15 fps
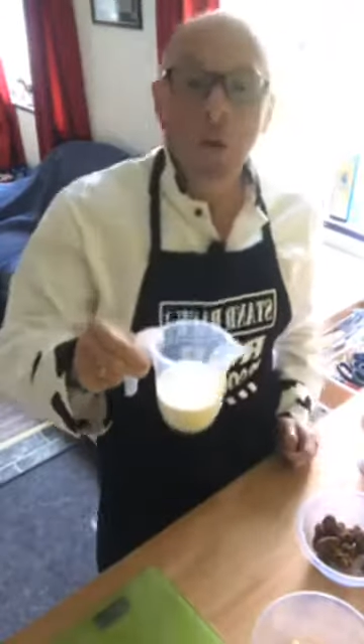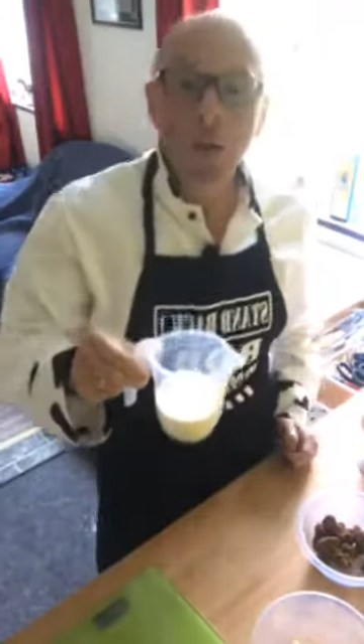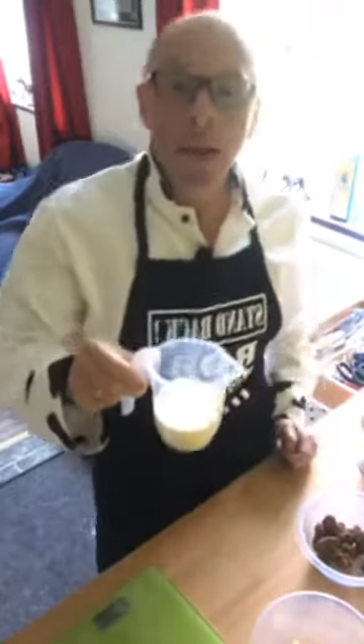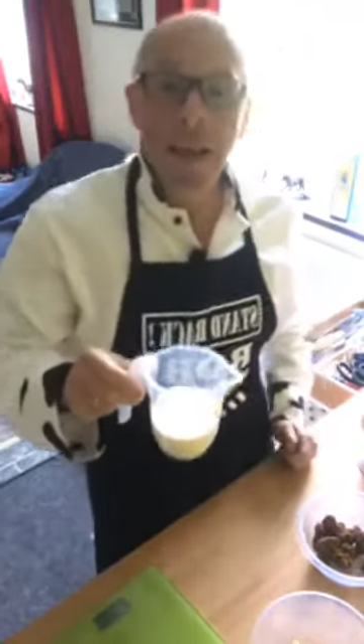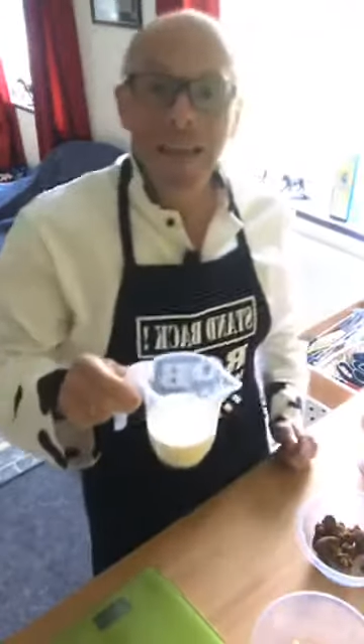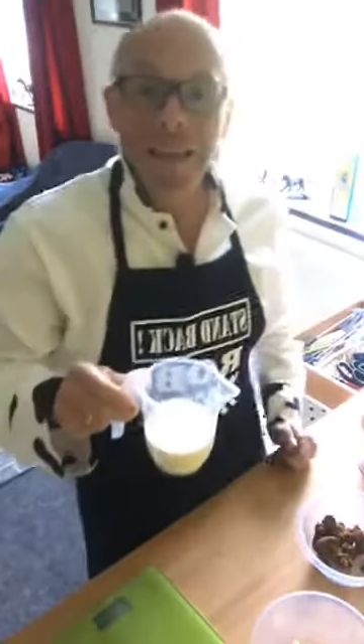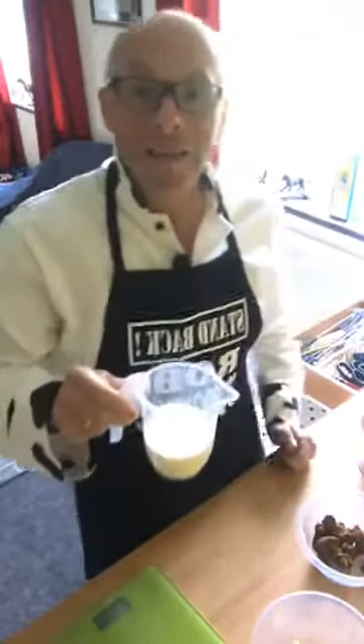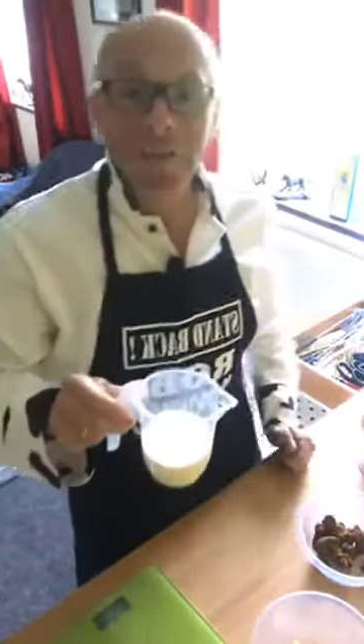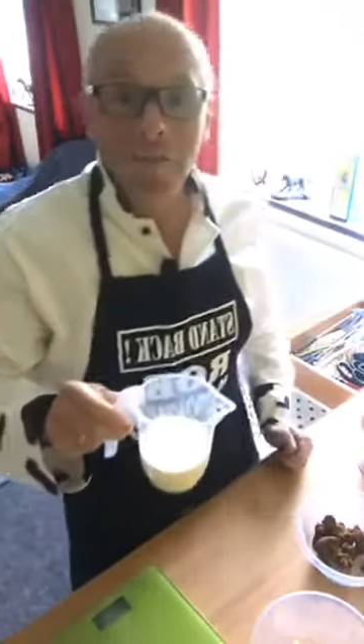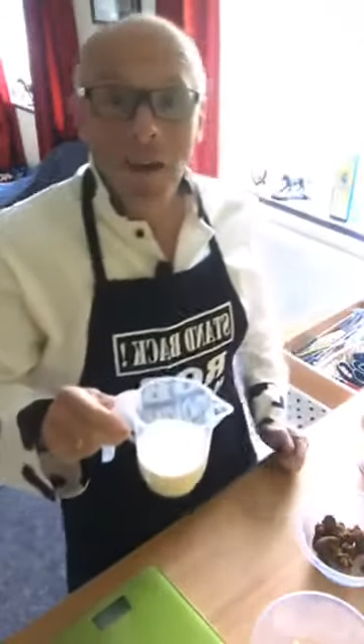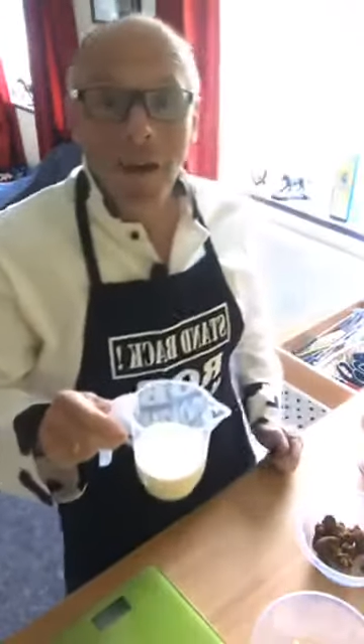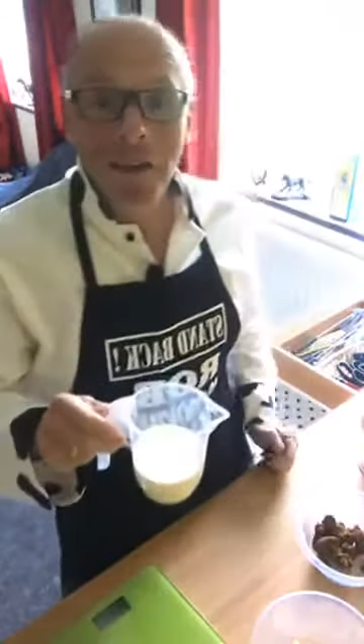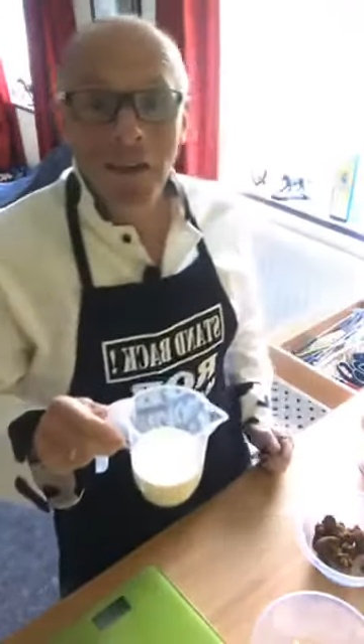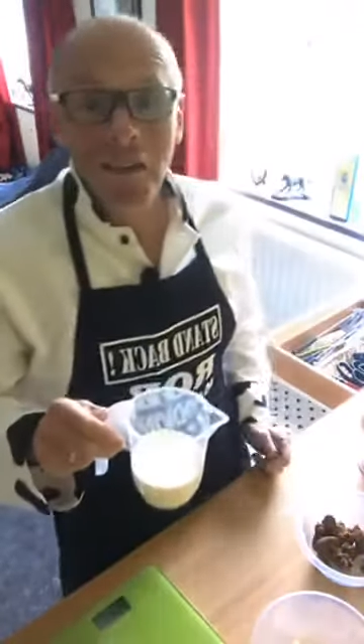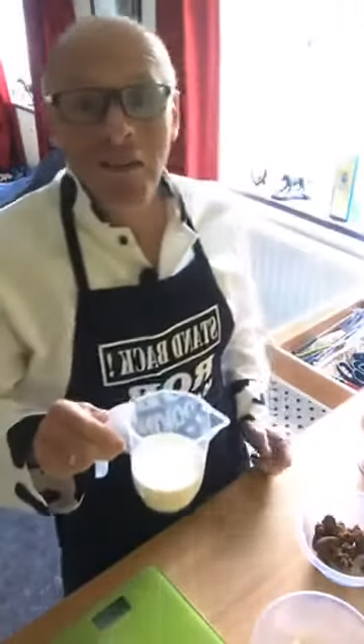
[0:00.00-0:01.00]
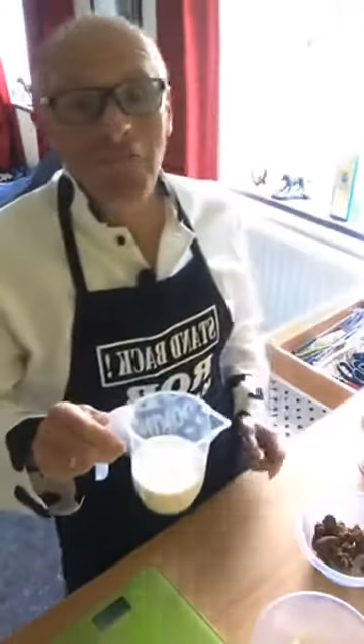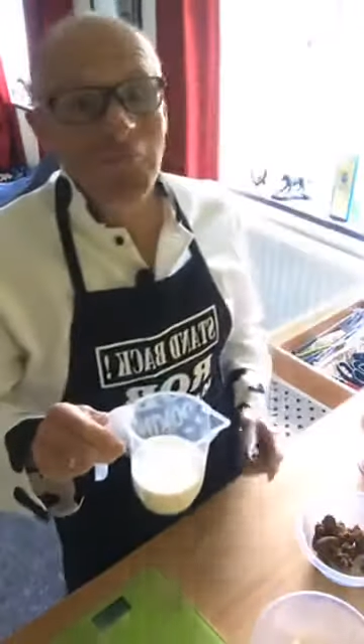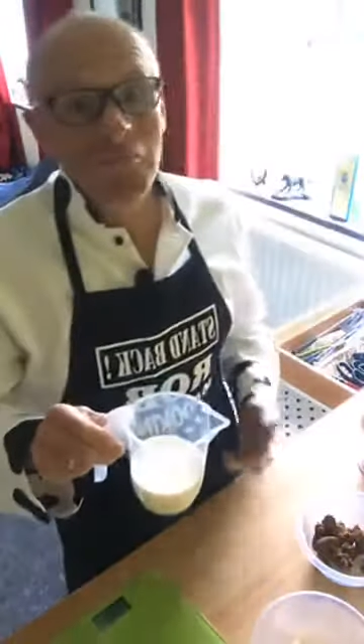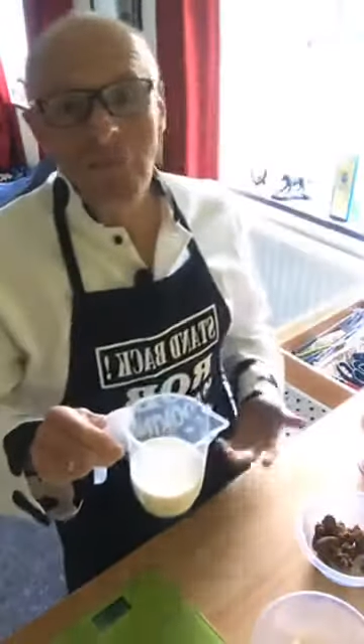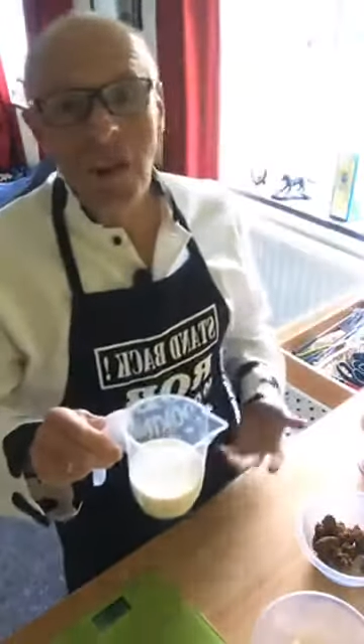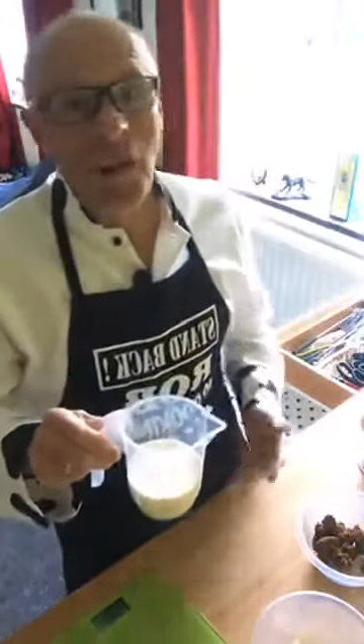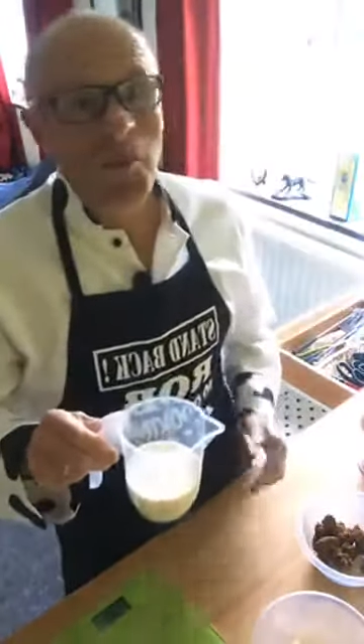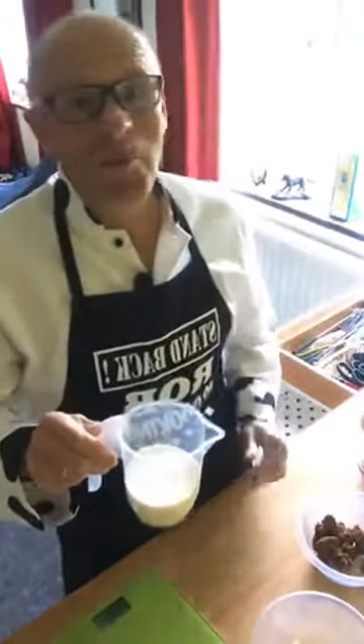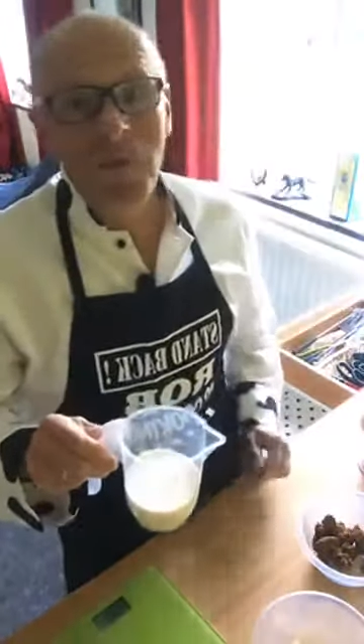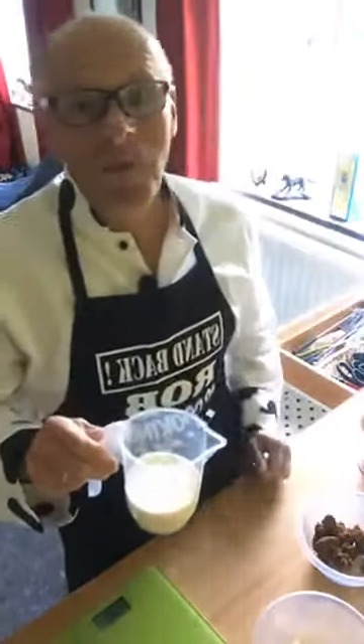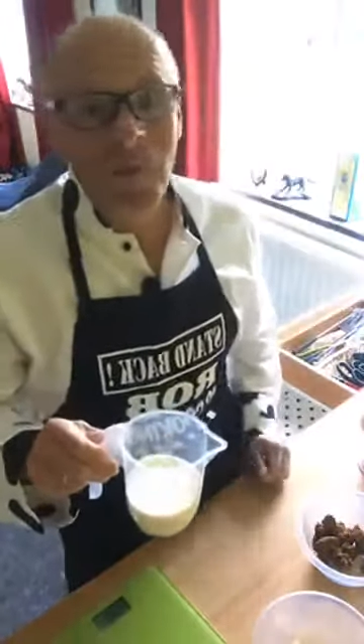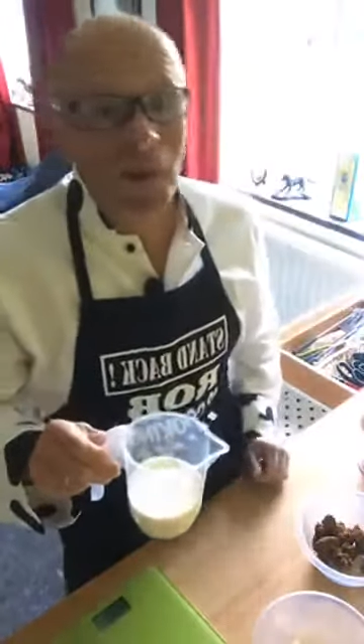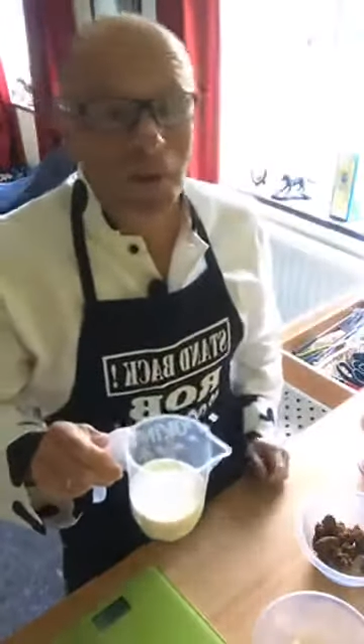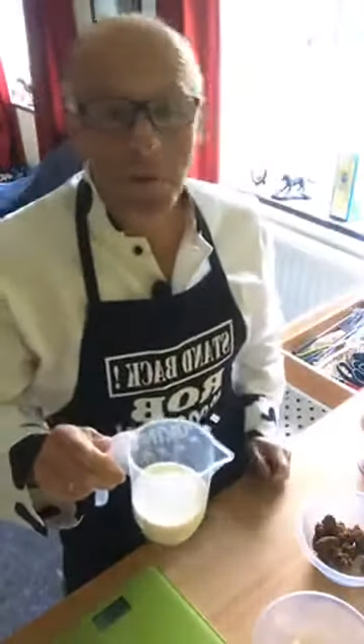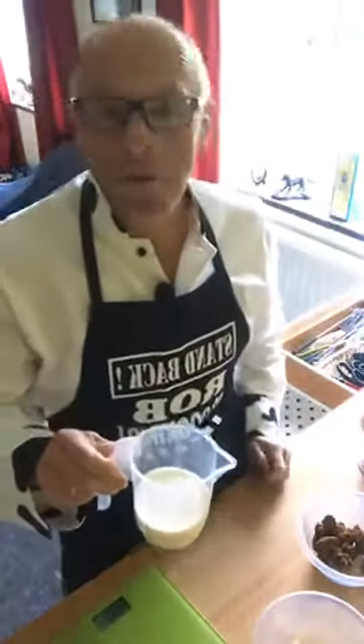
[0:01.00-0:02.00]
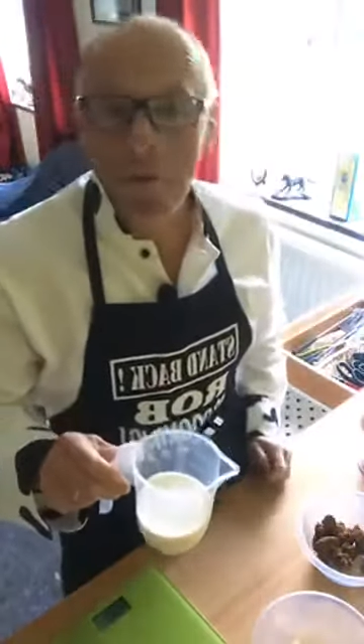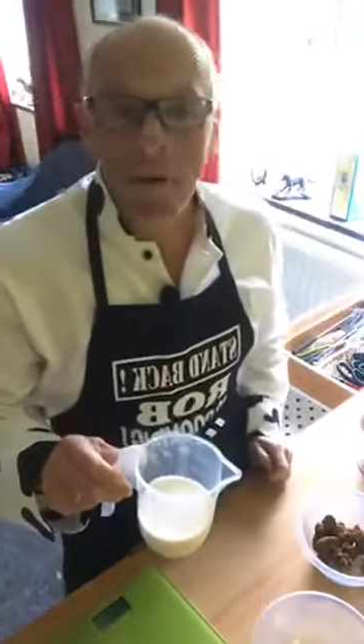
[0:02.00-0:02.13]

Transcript: that is in French, and to be honest with you,